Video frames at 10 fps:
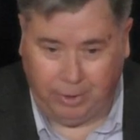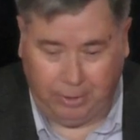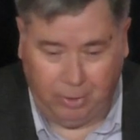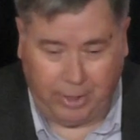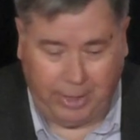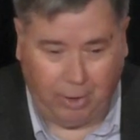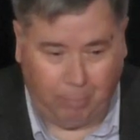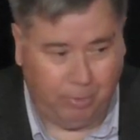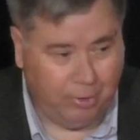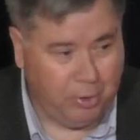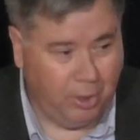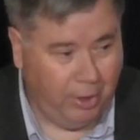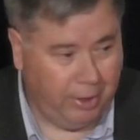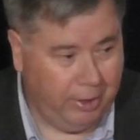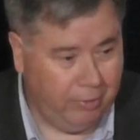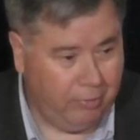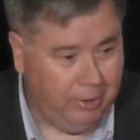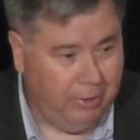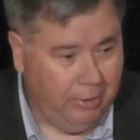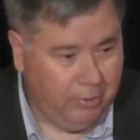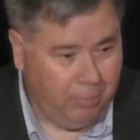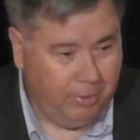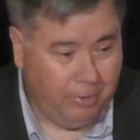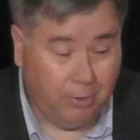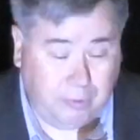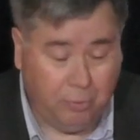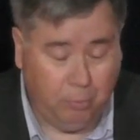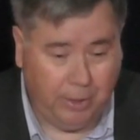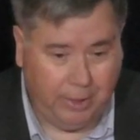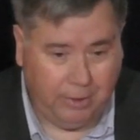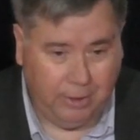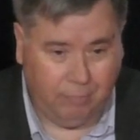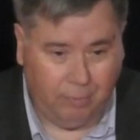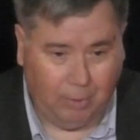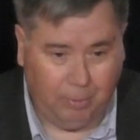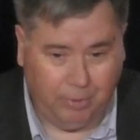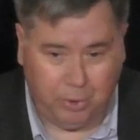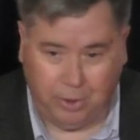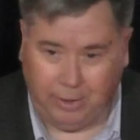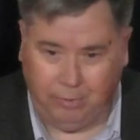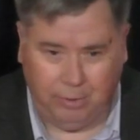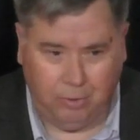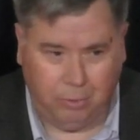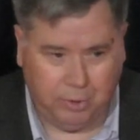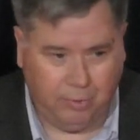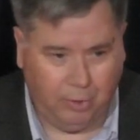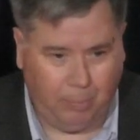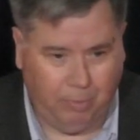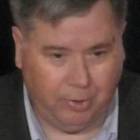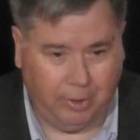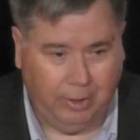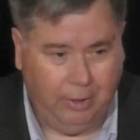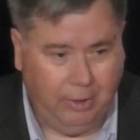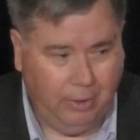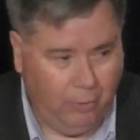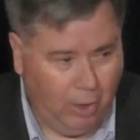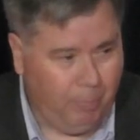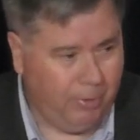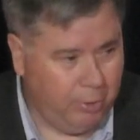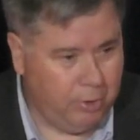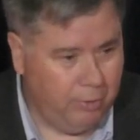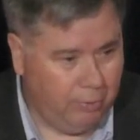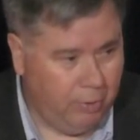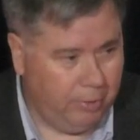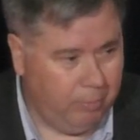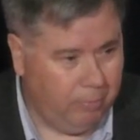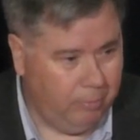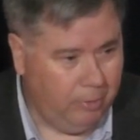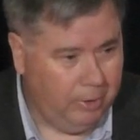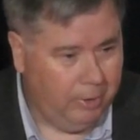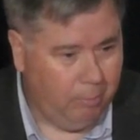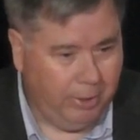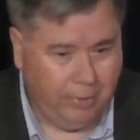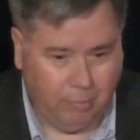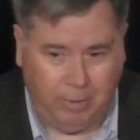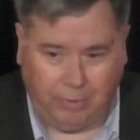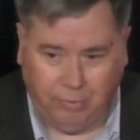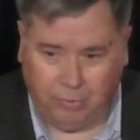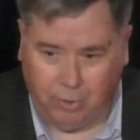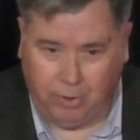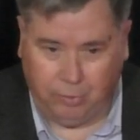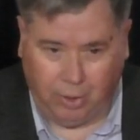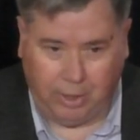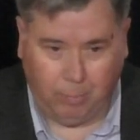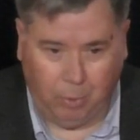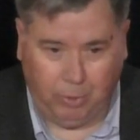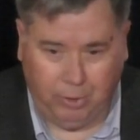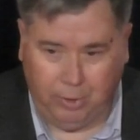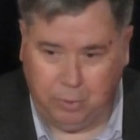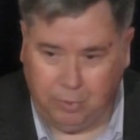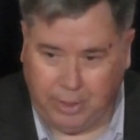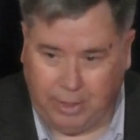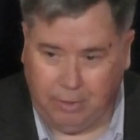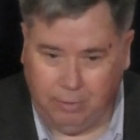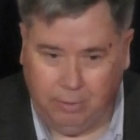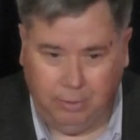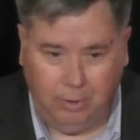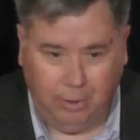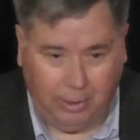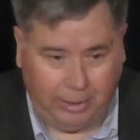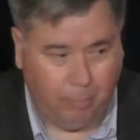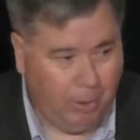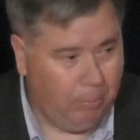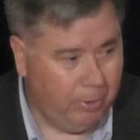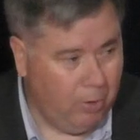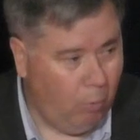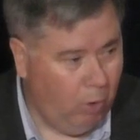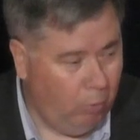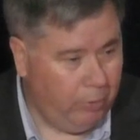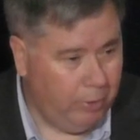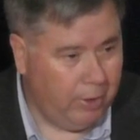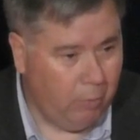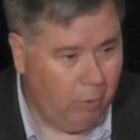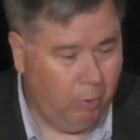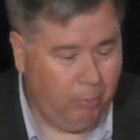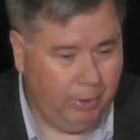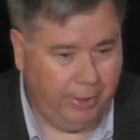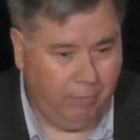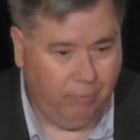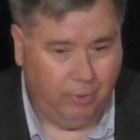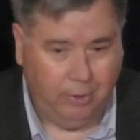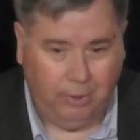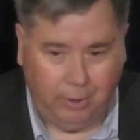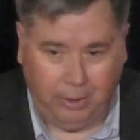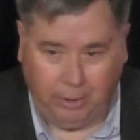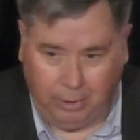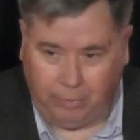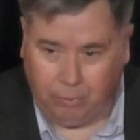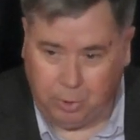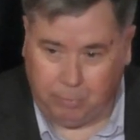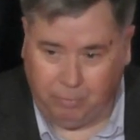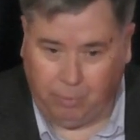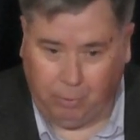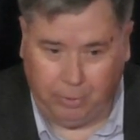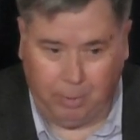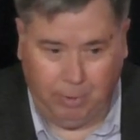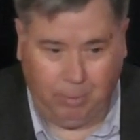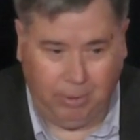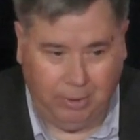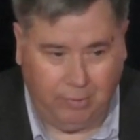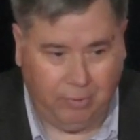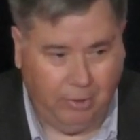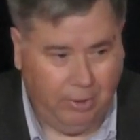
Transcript: I've not had opposition a lot of years. Somebody said, "Oh, it's too bad you have opposition." I say, "No, just the opposite. The opposition is good because it makes us all talk about what the issues are, let the public know what we think and what we believe, and let the chips fall where they may because."